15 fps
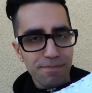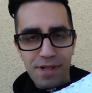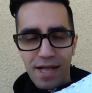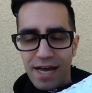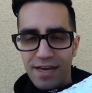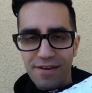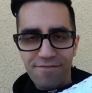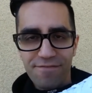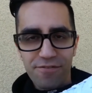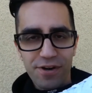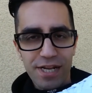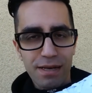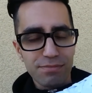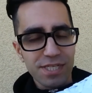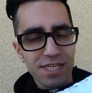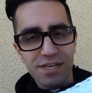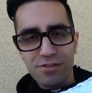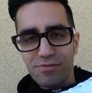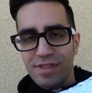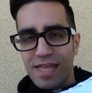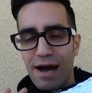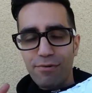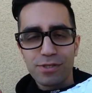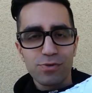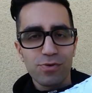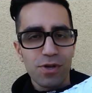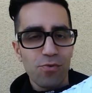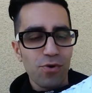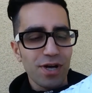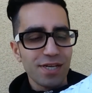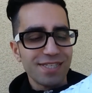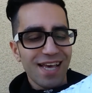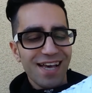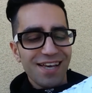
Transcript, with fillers: black infrared. I'm telling you, that was what it was.